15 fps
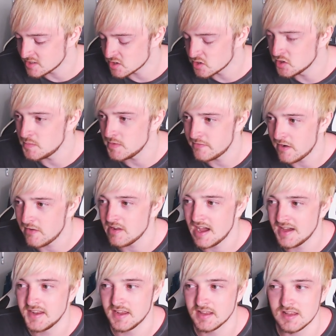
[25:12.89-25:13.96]
going to be very
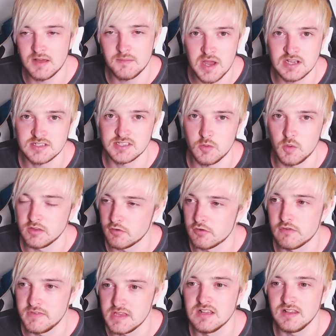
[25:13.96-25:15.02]
anticlimactic when the
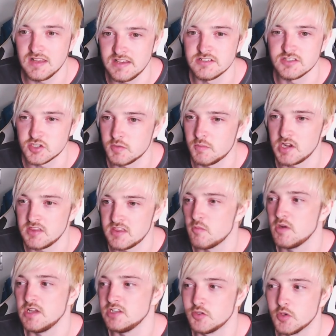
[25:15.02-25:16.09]
reveal is somebody that
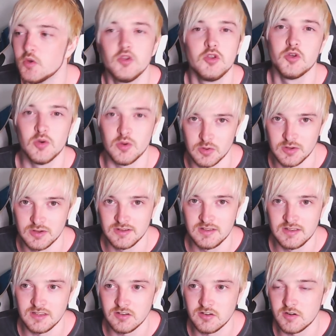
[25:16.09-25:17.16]
we don't know.
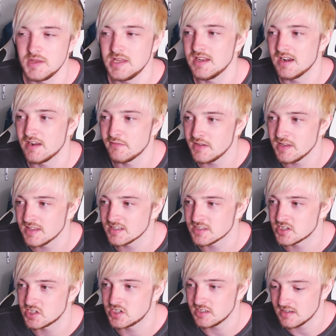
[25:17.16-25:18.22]
You know what I mean? And I feel like
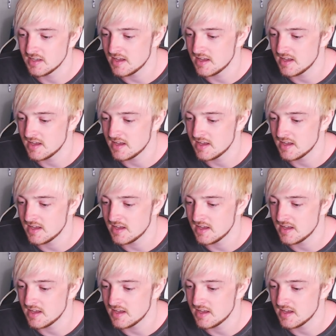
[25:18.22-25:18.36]
shit.